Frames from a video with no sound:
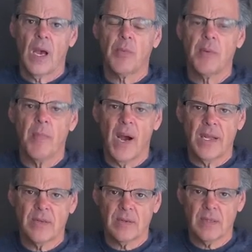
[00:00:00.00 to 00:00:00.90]

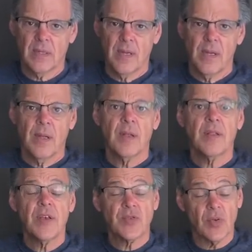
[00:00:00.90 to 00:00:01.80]
reminder,
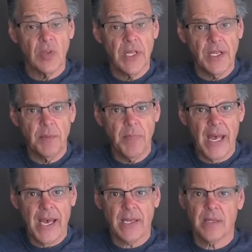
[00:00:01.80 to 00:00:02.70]
these are
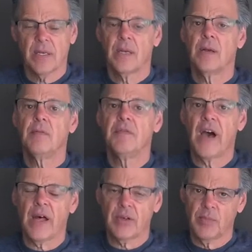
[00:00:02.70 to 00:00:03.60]
linen-backed,
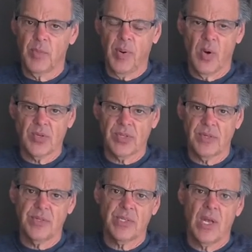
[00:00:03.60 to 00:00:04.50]
valuable
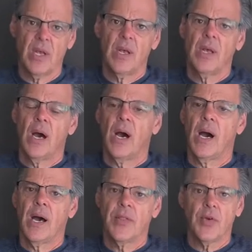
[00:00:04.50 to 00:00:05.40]
posters.
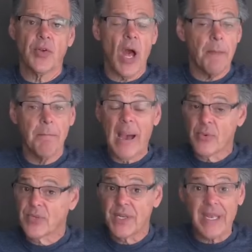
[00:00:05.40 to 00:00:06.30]
They're not
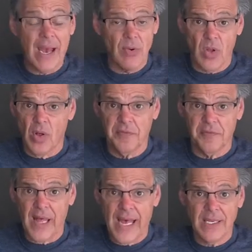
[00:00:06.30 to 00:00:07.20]
mounted down all
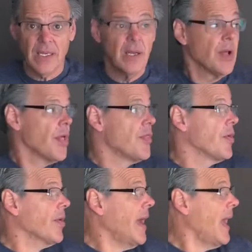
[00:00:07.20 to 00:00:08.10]
flat.
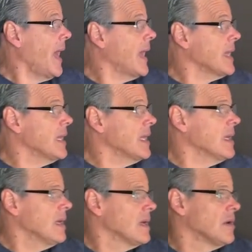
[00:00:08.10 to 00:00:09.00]
They're
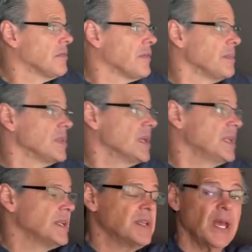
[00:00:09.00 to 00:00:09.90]
hanging from
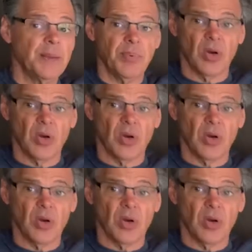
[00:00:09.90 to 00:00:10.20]
linen tape